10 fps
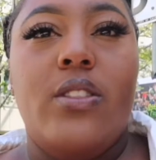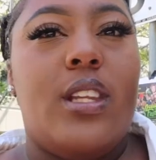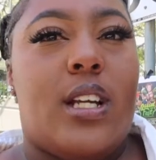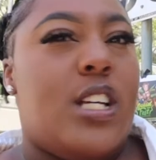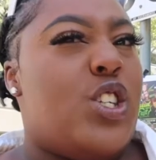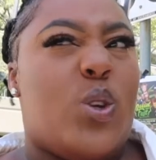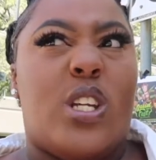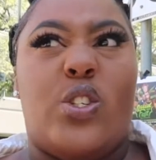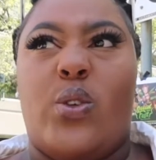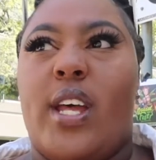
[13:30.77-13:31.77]
because you
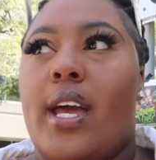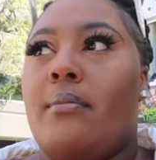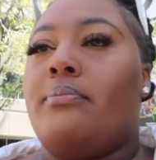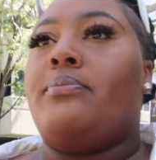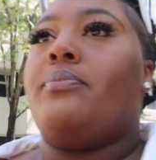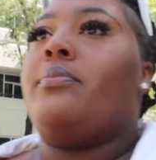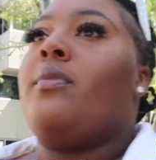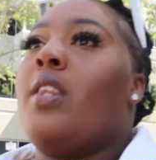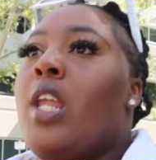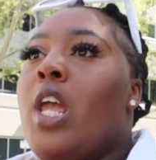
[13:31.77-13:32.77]
can do that.
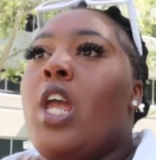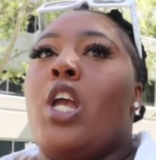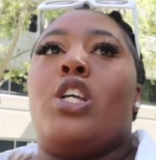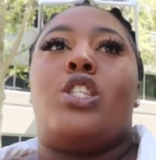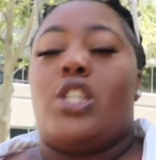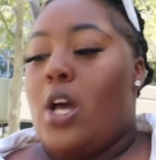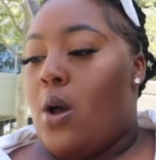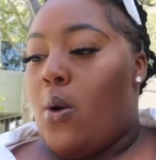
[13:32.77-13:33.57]
So